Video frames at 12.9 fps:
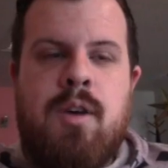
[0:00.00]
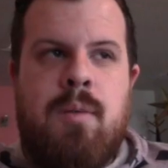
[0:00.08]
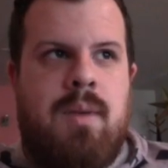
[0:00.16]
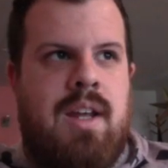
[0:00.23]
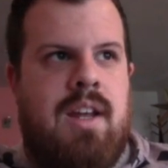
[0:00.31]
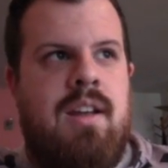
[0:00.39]
For
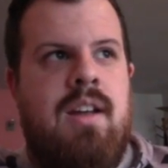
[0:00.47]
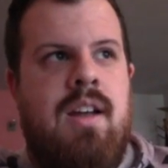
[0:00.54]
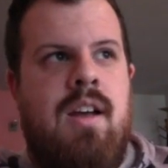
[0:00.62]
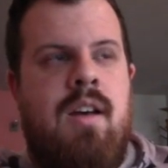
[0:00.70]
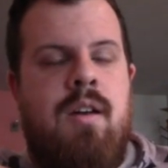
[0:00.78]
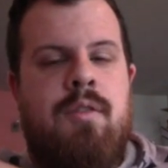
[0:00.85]
me,
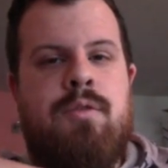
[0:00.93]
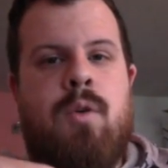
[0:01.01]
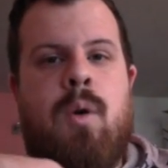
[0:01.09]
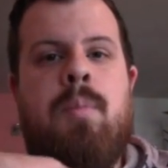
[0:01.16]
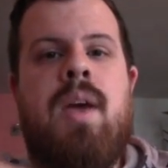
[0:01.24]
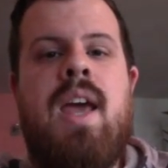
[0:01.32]

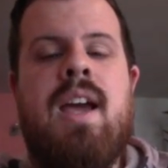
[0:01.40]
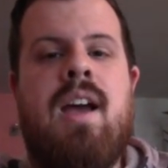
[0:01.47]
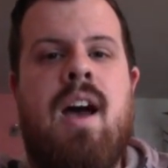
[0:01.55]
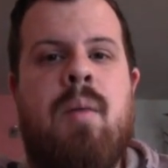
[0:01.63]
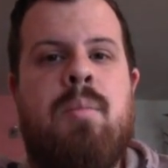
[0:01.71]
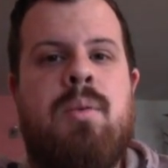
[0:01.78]
for
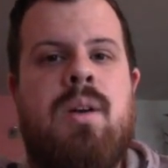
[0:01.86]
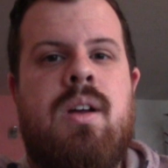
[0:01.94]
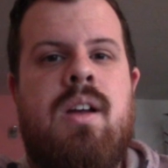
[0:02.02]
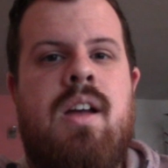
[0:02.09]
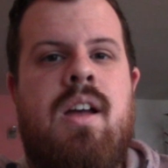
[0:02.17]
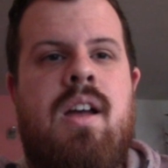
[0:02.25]
pickup,
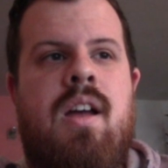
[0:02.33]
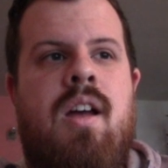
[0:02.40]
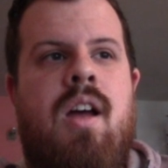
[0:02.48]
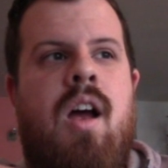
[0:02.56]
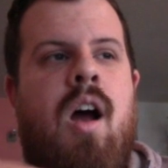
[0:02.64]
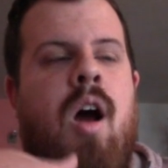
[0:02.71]

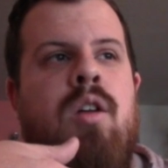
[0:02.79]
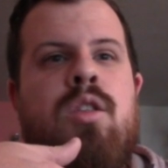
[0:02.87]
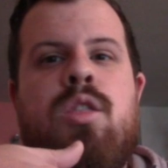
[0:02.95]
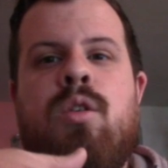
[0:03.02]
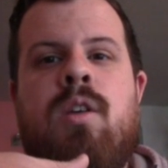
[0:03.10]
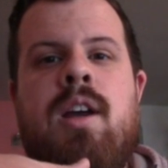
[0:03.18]
are
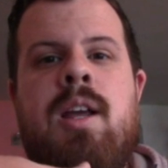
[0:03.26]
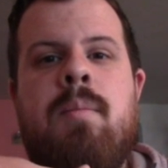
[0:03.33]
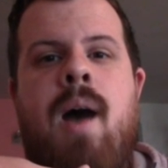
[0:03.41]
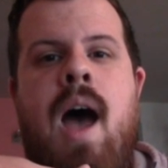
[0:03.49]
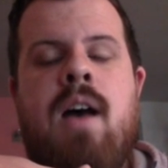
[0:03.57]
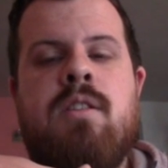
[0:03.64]
3
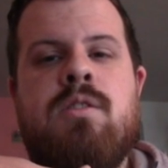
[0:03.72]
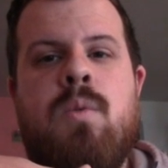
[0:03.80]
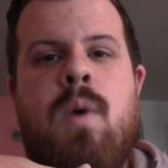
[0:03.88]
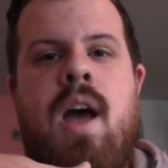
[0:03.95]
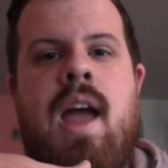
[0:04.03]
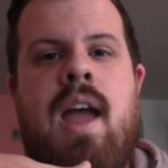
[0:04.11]
miles
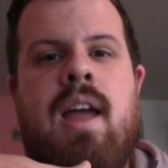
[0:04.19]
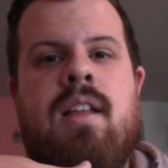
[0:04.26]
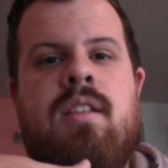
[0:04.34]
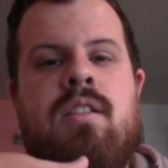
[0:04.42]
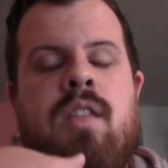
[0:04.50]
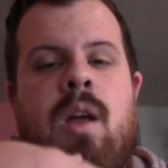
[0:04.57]
away.
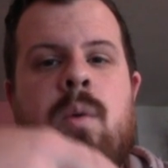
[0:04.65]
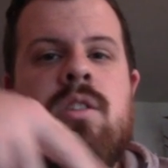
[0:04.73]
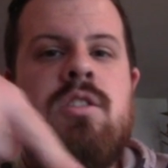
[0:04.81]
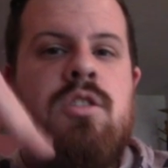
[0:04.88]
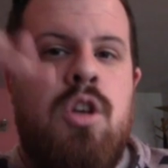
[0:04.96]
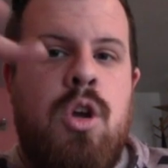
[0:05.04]
There was